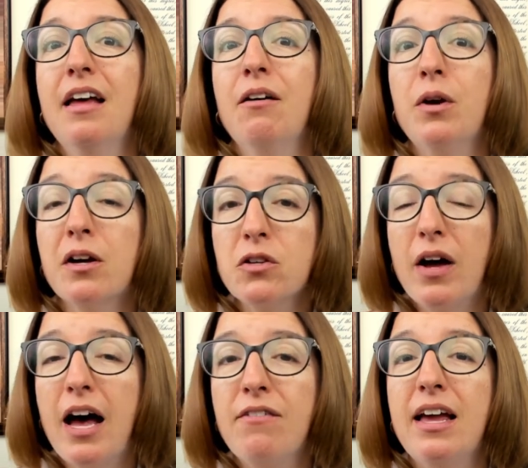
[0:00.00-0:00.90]
We also
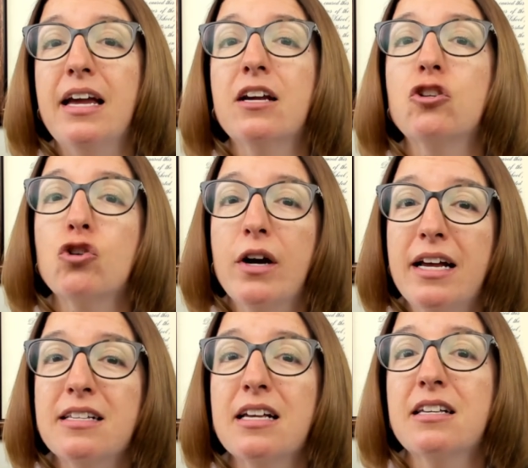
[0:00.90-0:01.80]
have a
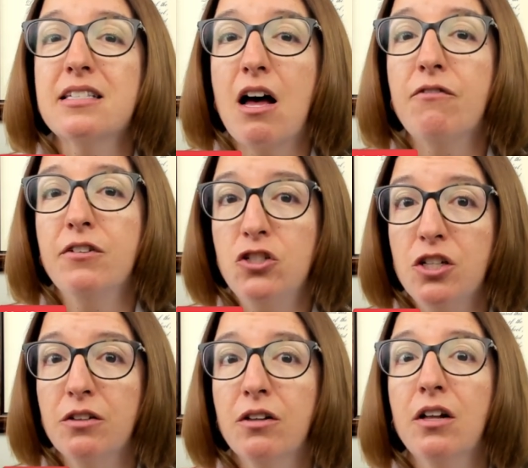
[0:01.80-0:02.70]

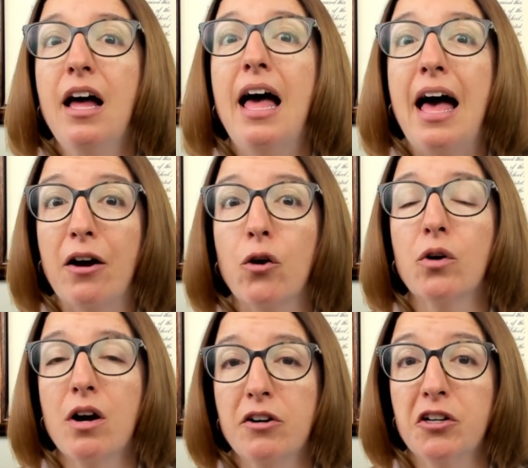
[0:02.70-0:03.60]
transesophageal
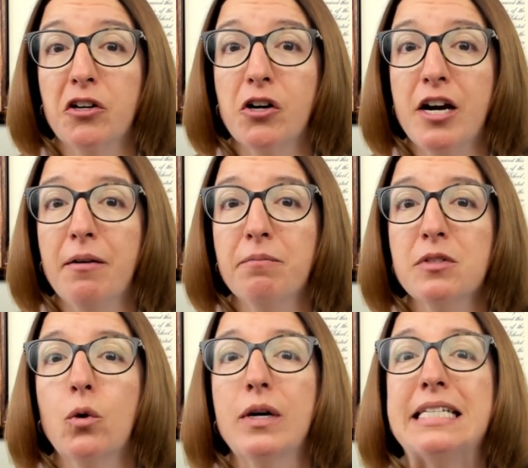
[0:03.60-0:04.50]
echocardiogram,
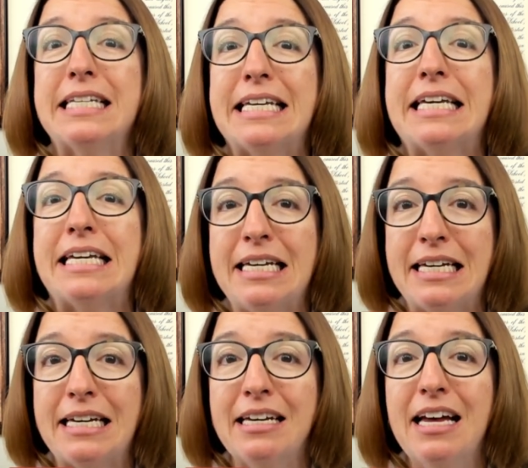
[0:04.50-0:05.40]
so a
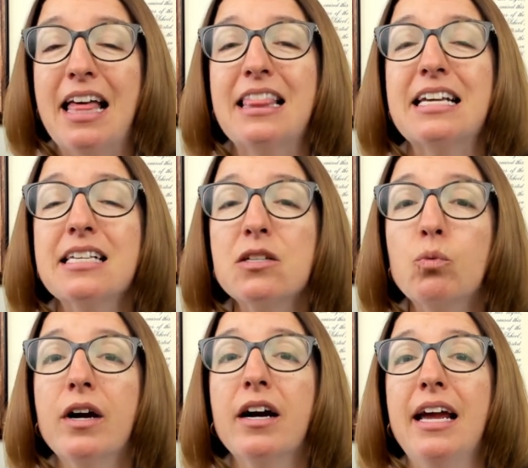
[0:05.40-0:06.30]
TEE. This is
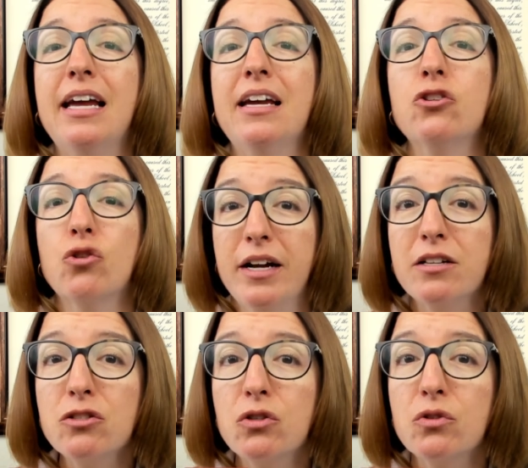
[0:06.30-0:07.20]
where a
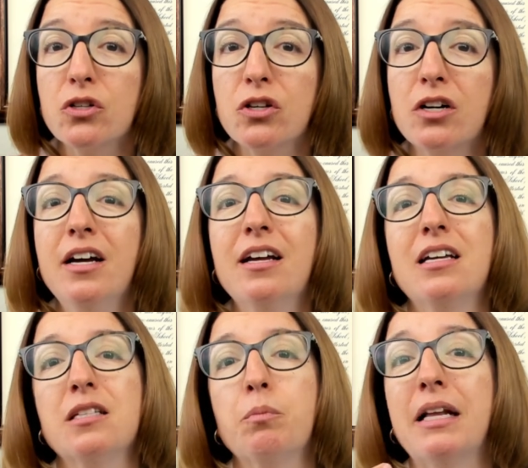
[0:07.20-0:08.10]
transducer
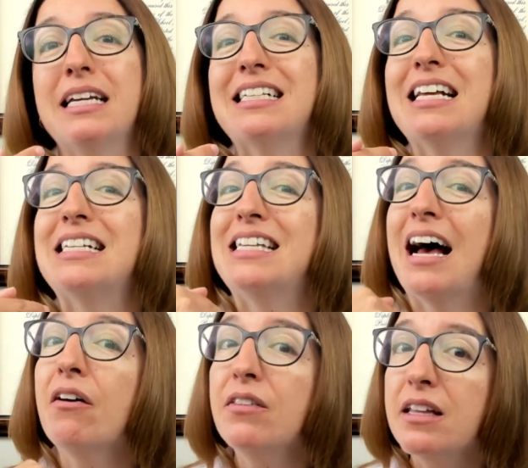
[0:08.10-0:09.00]
is placed
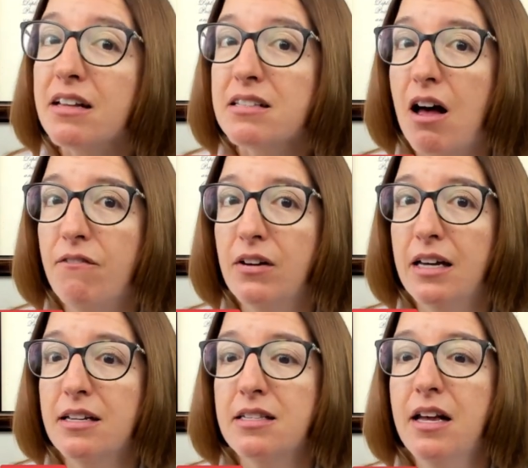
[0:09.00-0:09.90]
down the
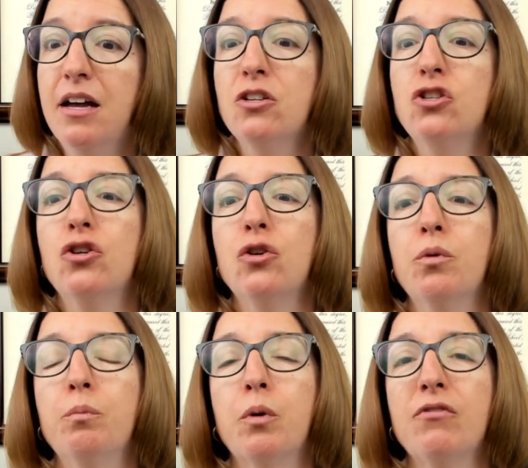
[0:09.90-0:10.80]
esophagus to
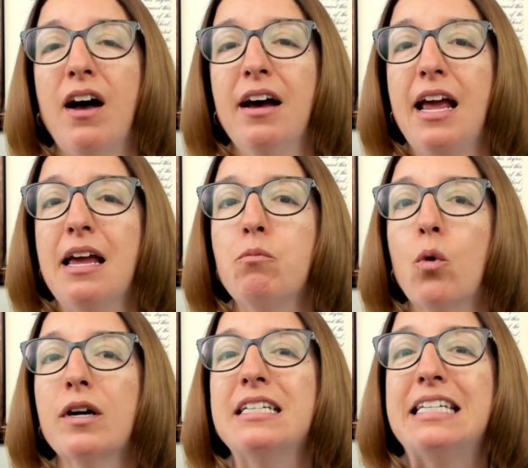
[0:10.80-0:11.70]
provide a more
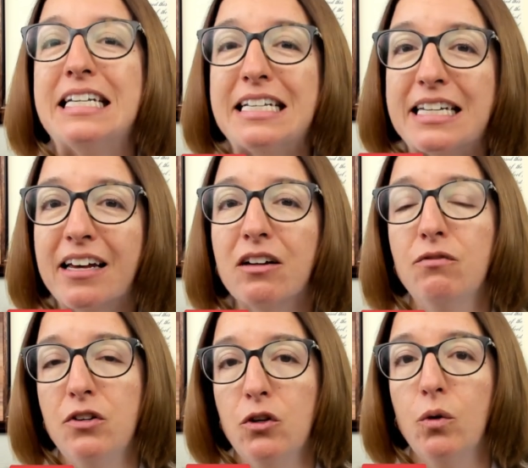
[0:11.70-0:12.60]
detailed
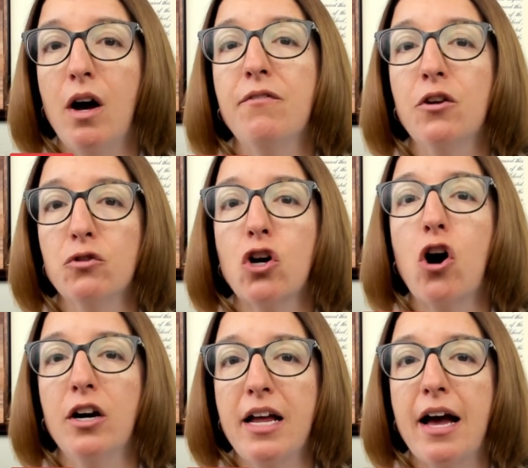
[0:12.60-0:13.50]
view of those
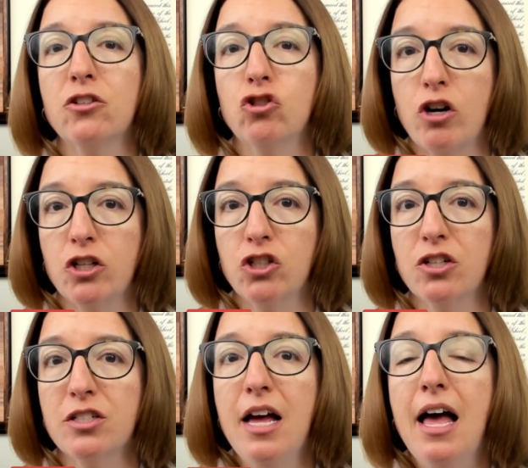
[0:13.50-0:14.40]
cardiac
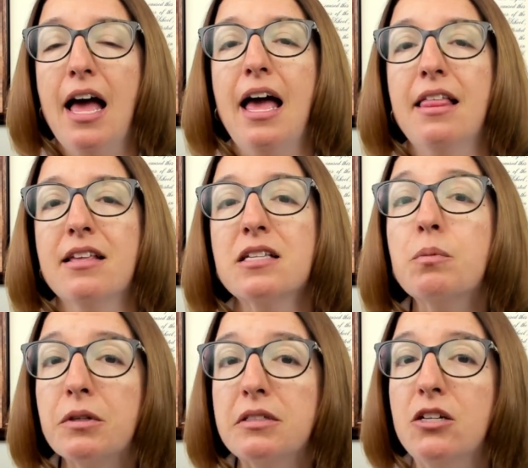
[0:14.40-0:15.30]
structures. And this
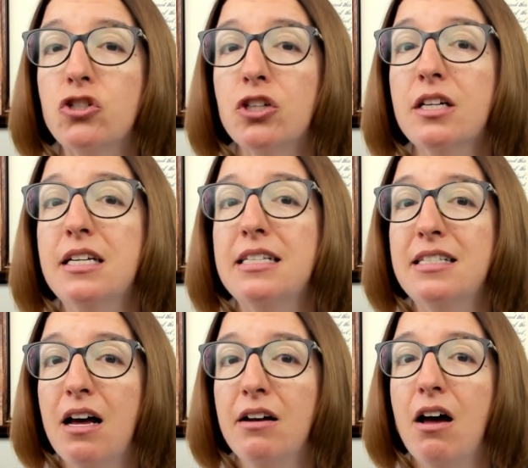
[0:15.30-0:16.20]
procedure is
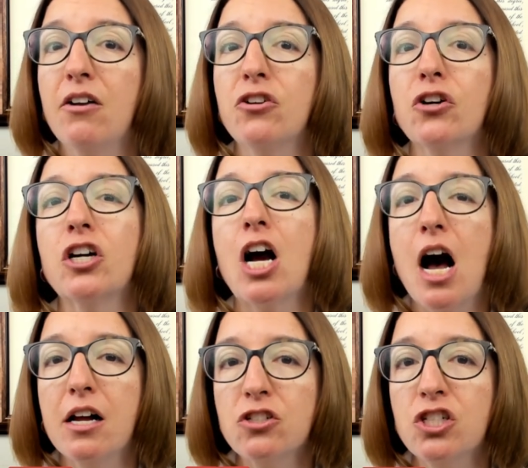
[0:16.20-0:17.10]
done under
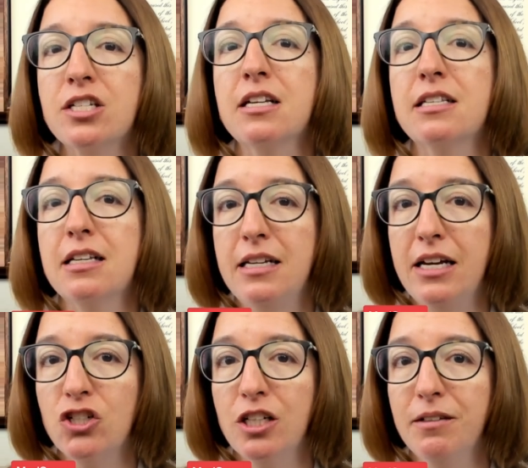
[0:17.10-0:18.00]
conscious
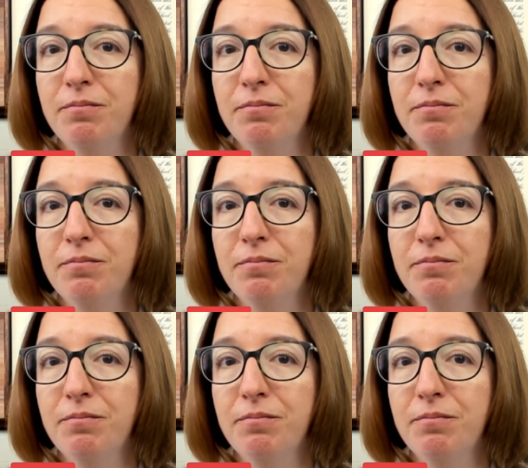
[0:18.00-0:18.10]
sedation.